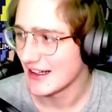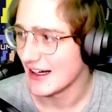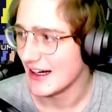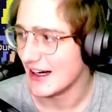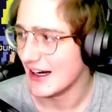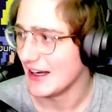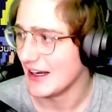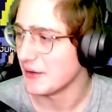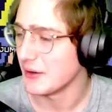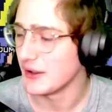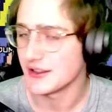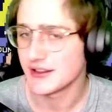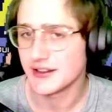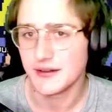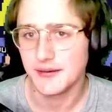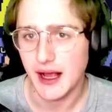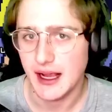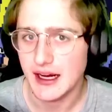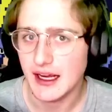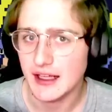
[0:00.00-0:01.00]
Uh, anyways,
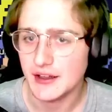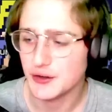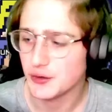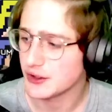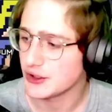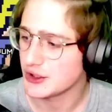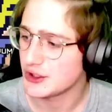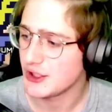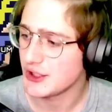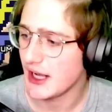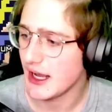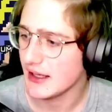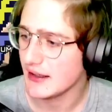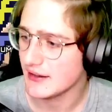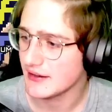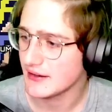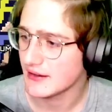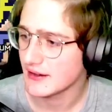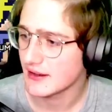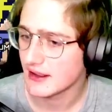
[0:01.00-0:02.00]
I got Twitch chat.
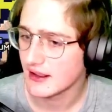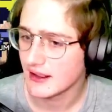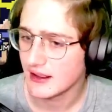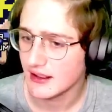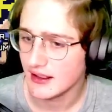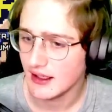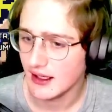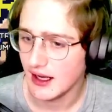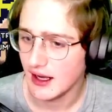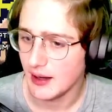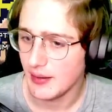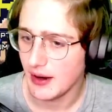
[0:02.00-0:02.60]
Um,